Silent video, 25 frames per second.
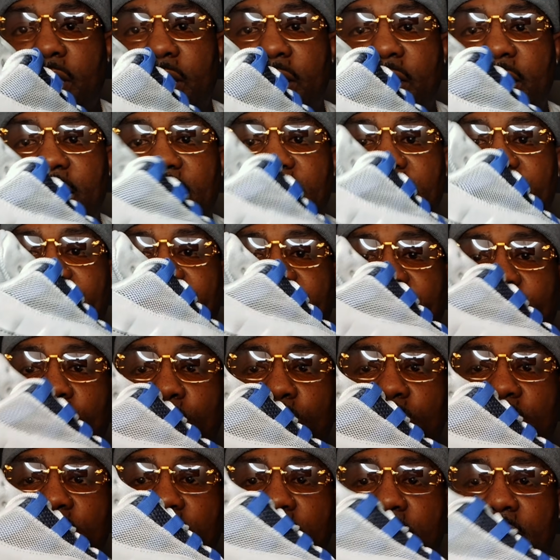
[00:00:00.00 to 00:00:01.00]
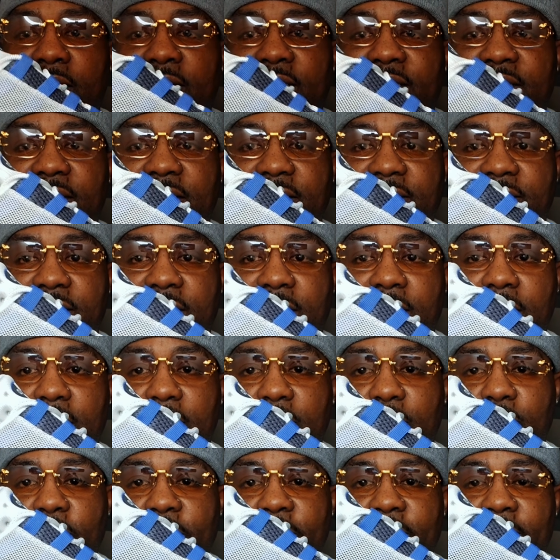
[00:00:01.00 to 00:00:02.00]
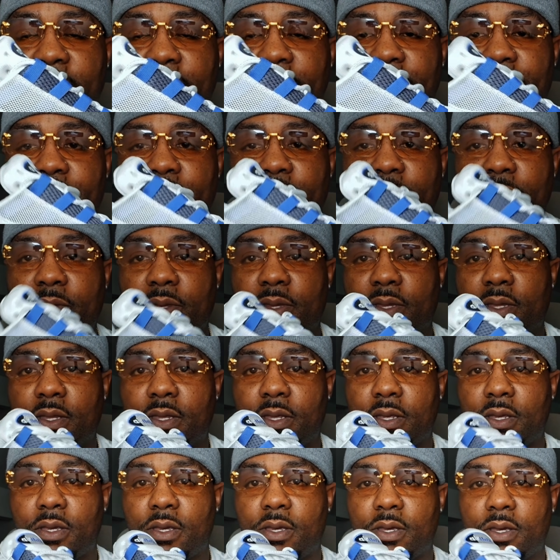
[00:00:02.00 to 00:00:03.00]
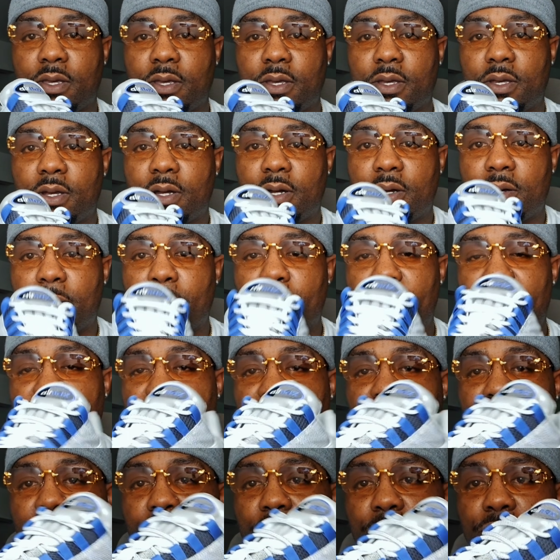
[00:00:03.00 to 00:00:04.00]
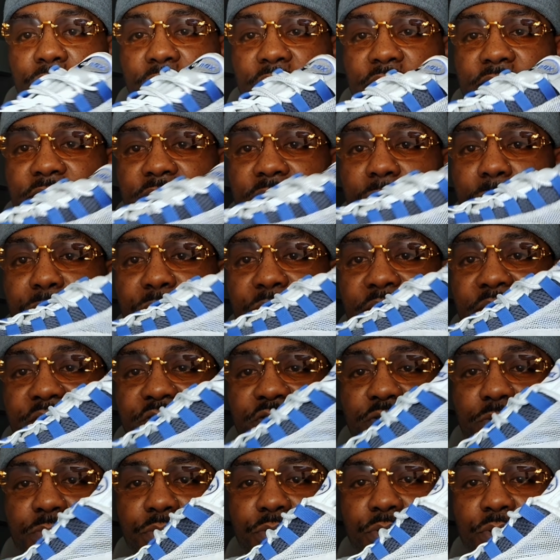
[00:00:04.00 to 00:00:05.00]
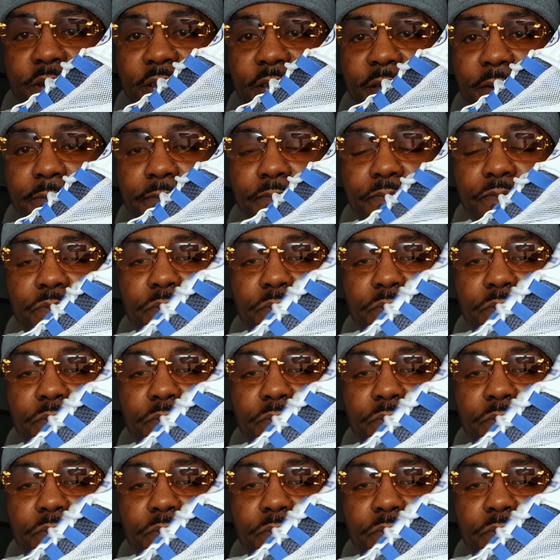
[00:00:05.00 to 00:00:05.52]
in that Photon Dust colorway, better known as the pencil point.